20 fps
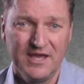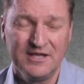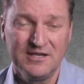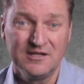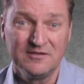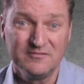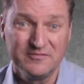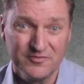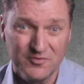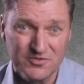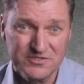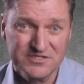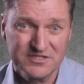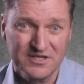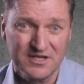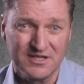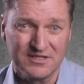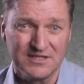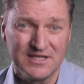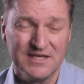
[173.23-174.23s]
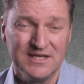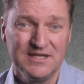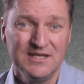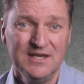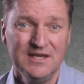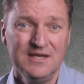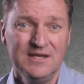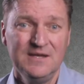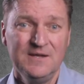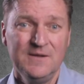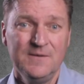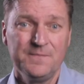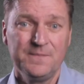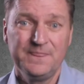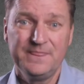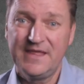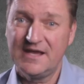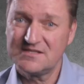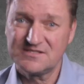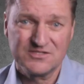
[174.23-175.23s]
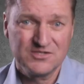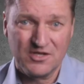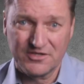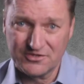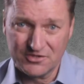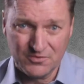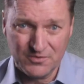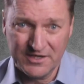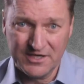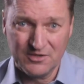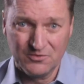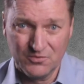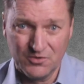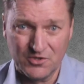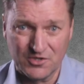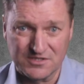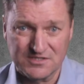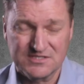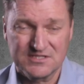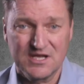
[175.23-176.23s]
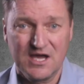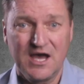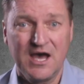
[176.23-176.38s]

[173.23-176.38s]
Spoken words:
And unfortunately, that's not the way it works.